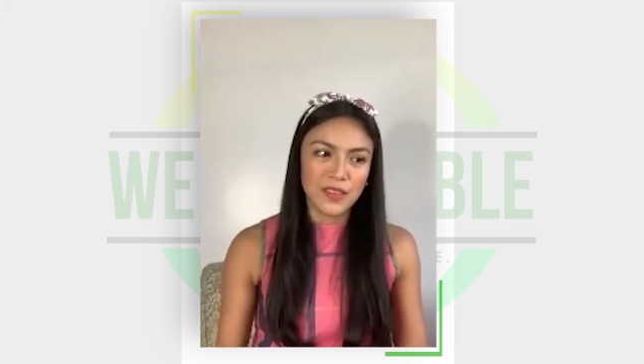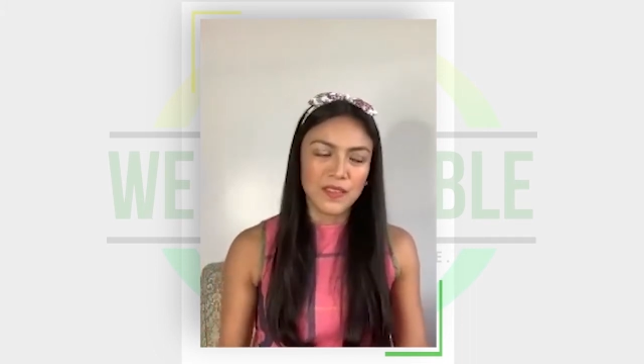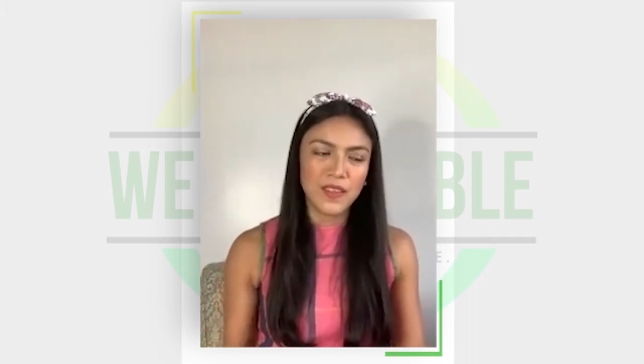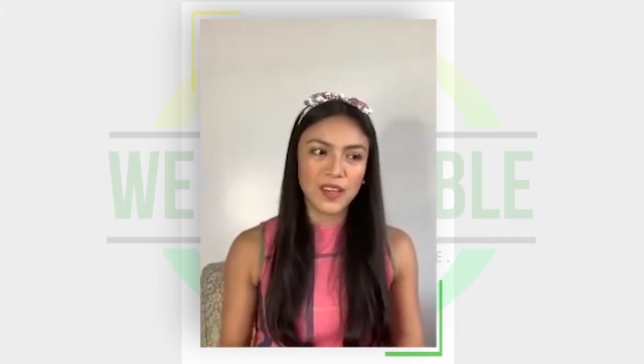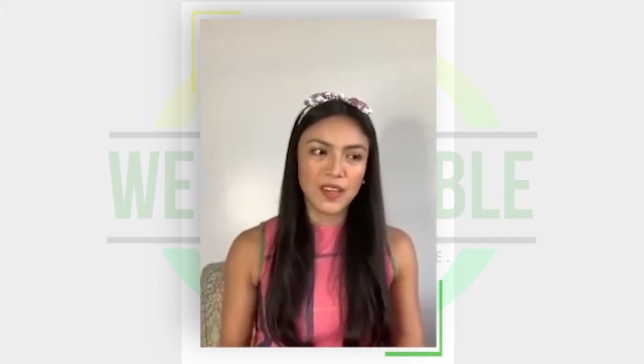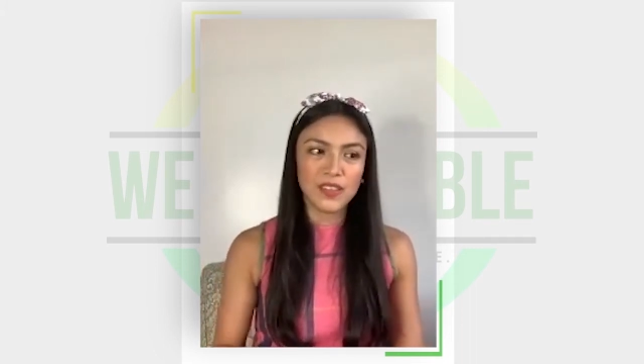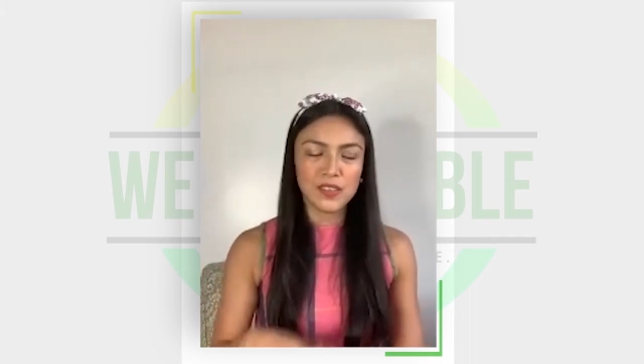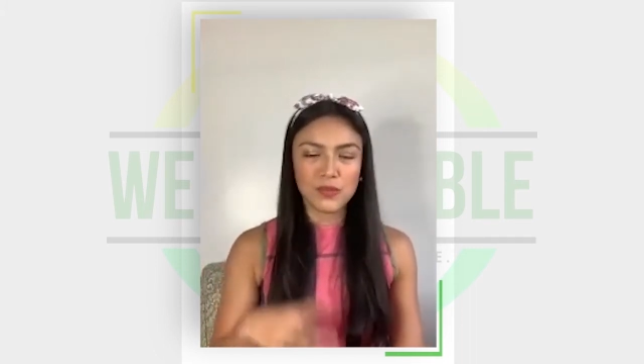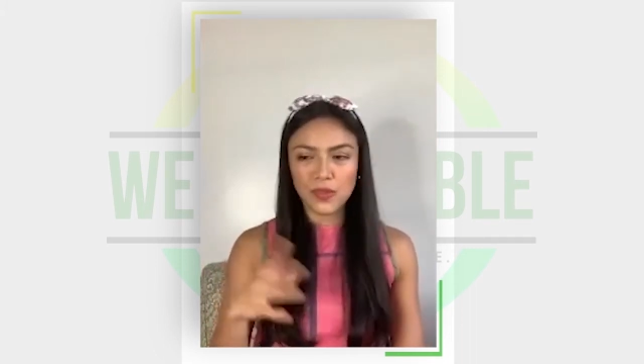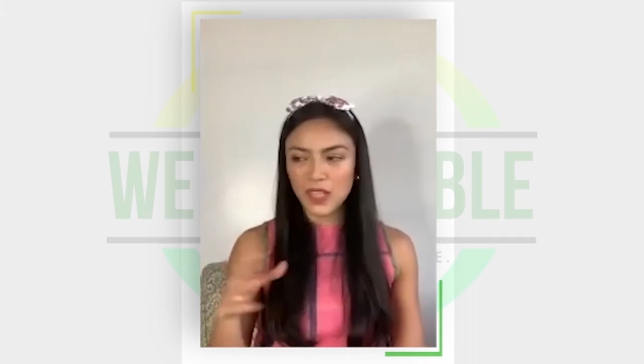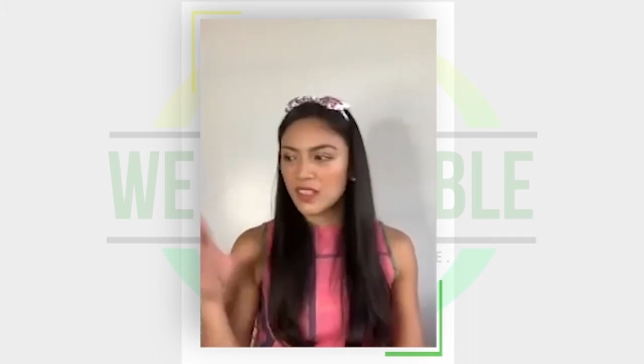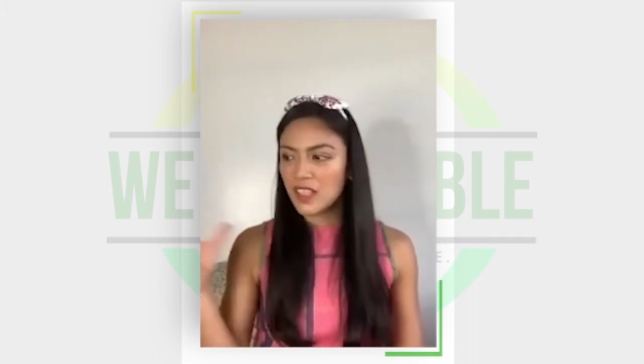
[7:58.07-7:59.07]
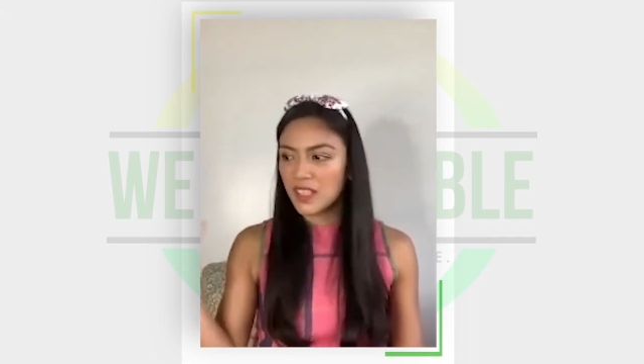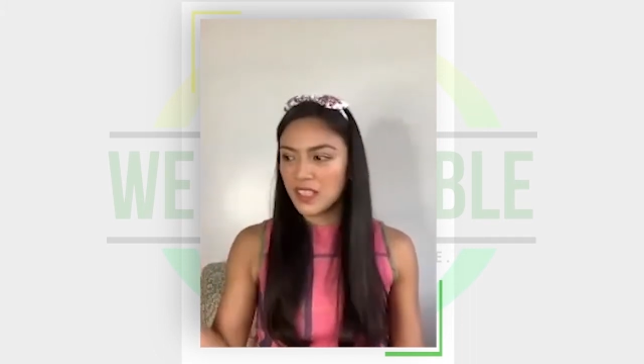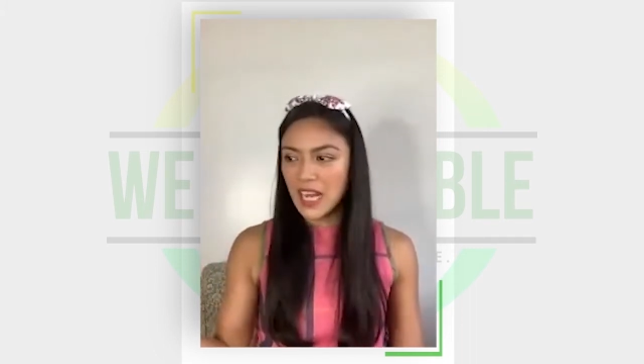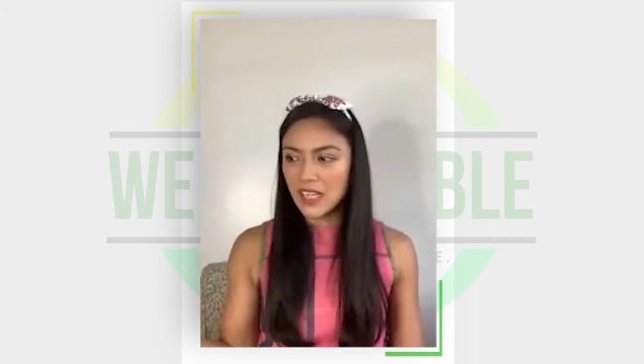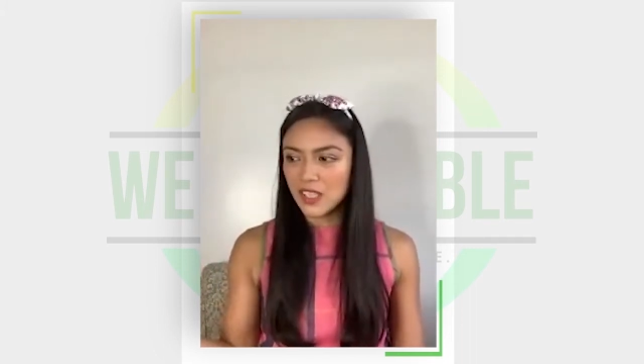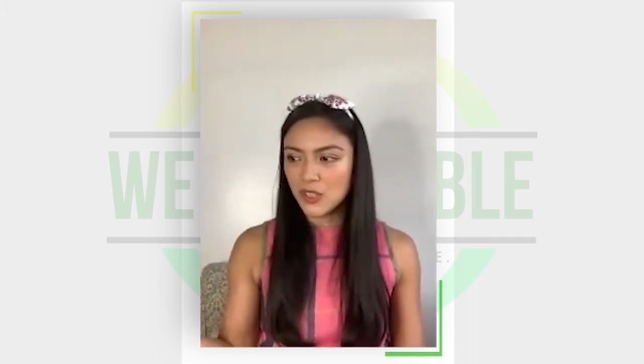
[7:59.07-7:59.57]
there's this
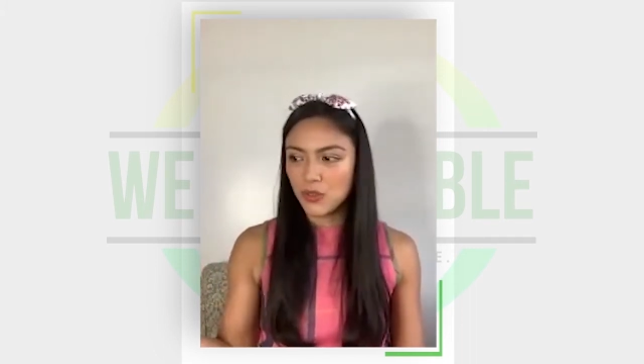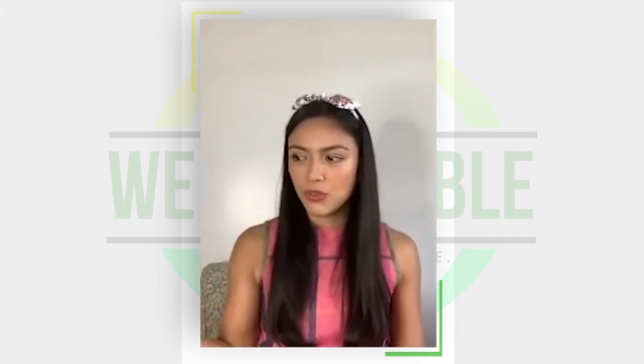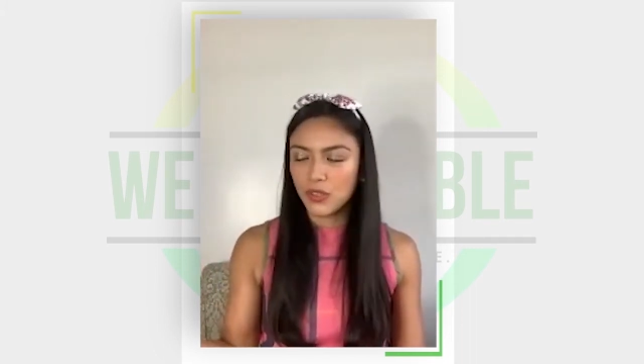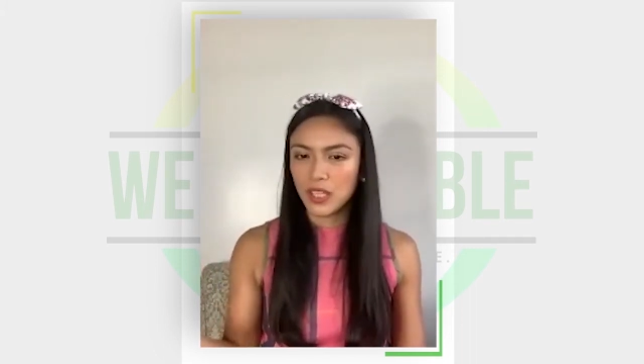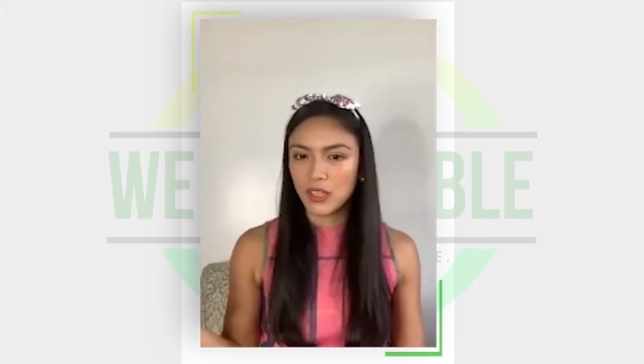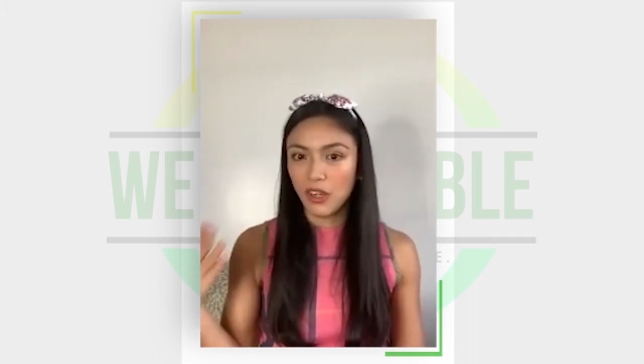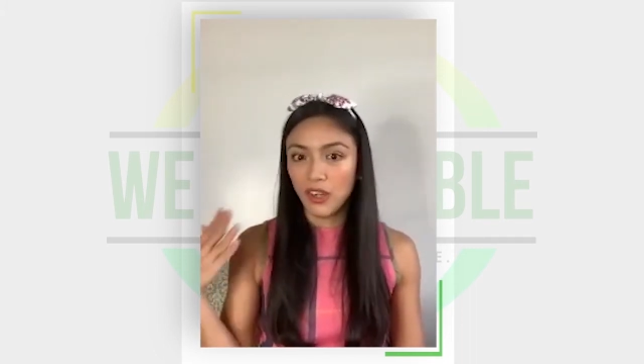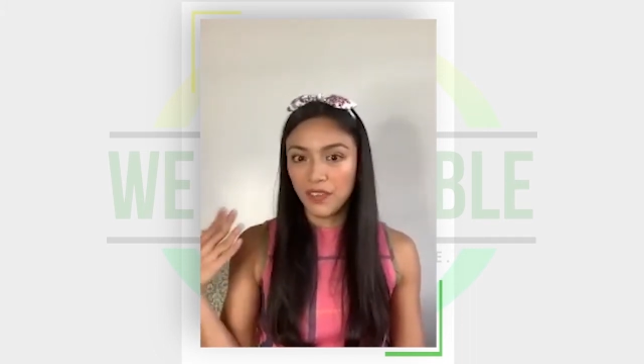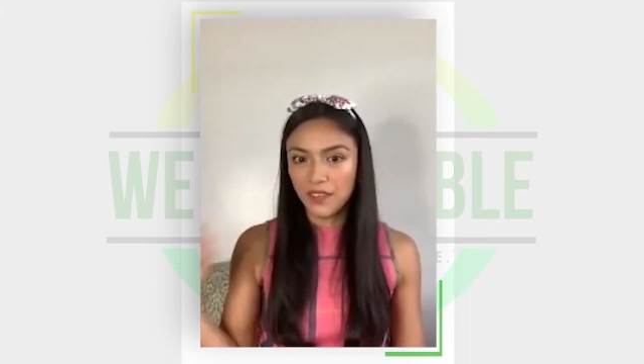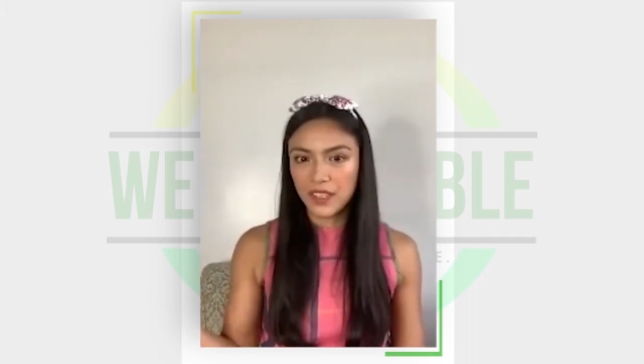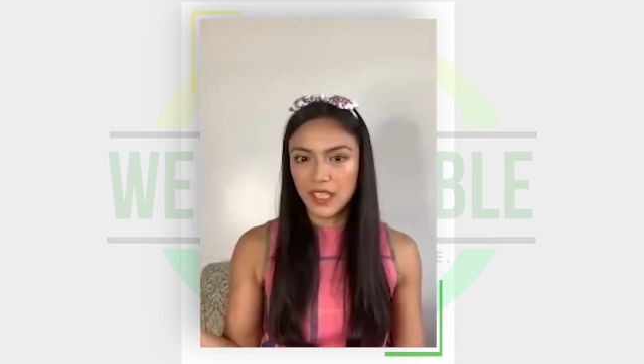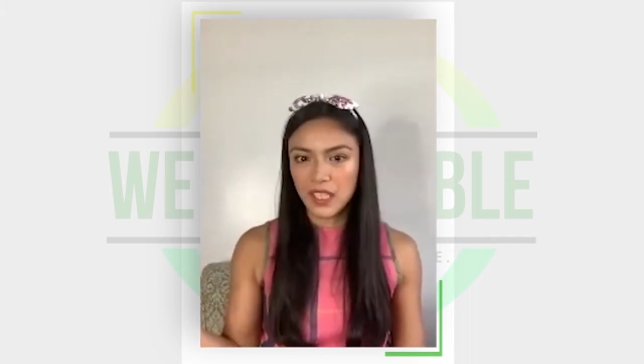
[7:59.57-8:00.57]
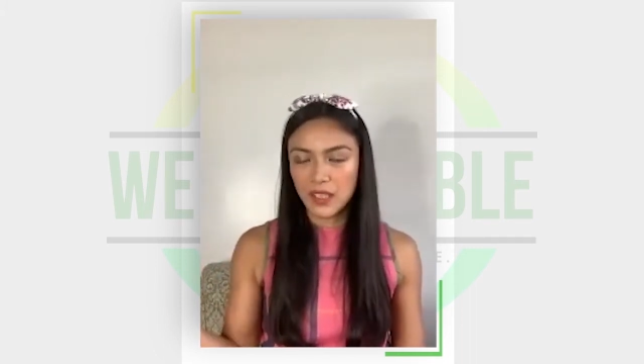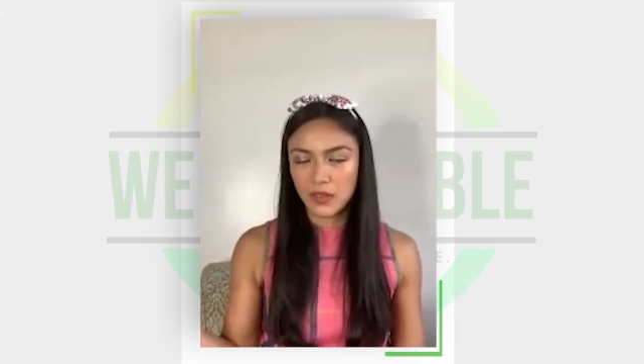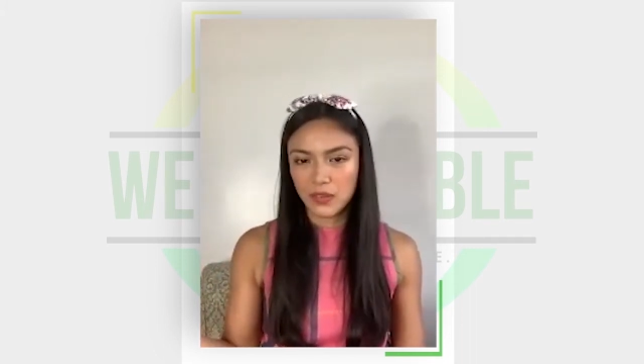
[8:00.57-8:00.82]
dance studio that offered it